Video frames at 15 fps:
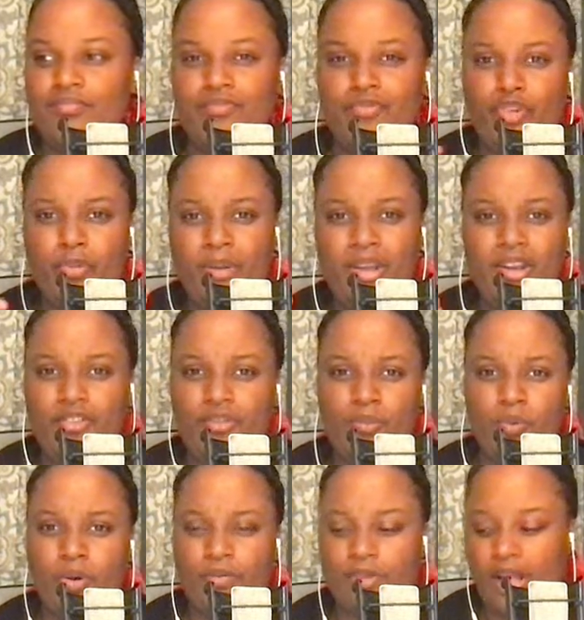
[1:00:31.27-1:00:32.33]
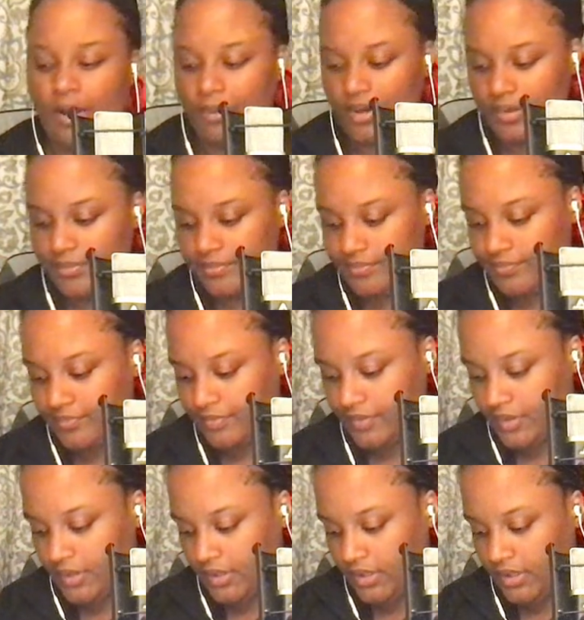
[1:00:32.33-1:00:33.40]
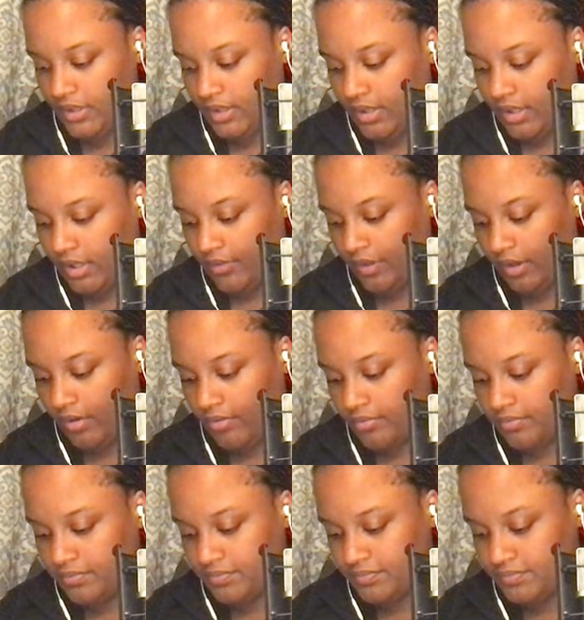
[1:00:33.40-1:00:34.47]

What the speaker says: 2 meanings in one flower. And then